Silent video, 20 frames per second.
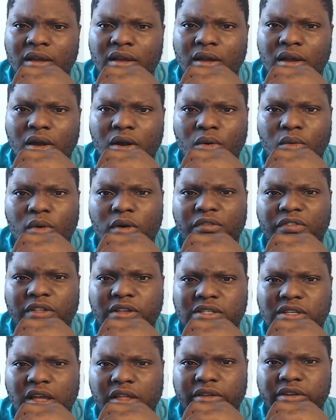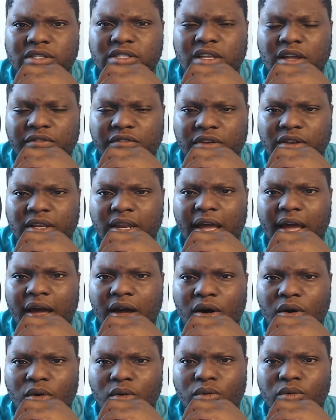with his other stuff, and
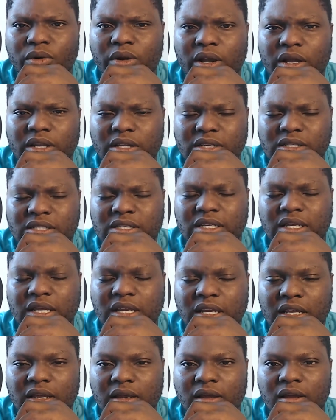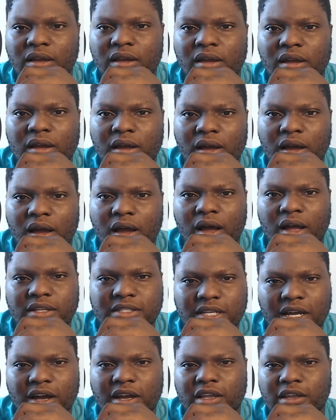now we're gonna see a
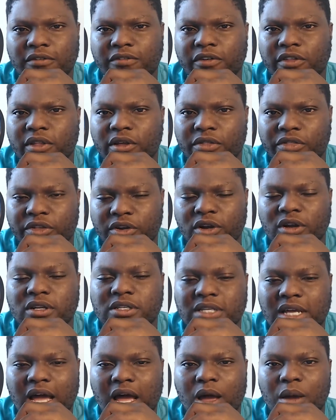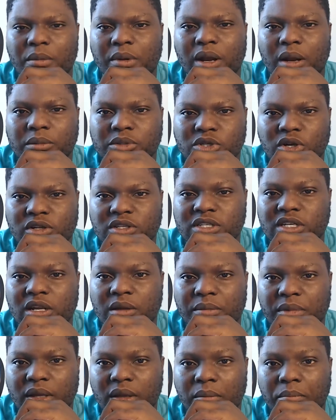docking for the third time, and I'm sure it's gonna
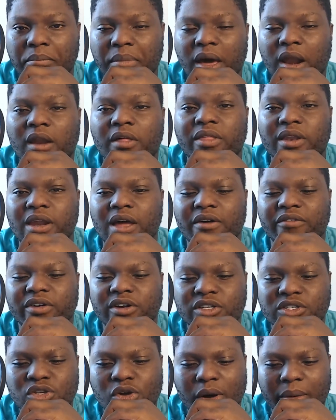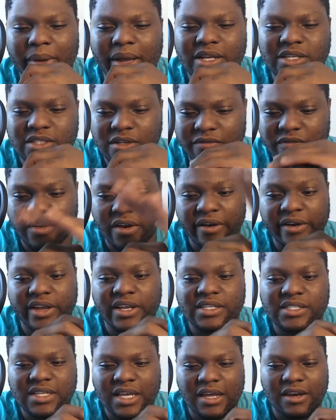be better than ever. So I'm actually very
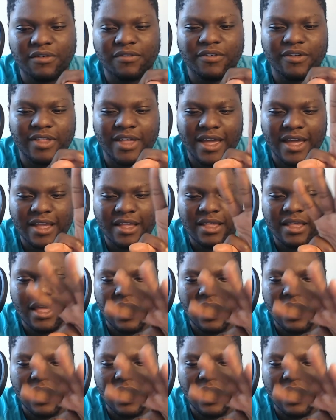excited for that.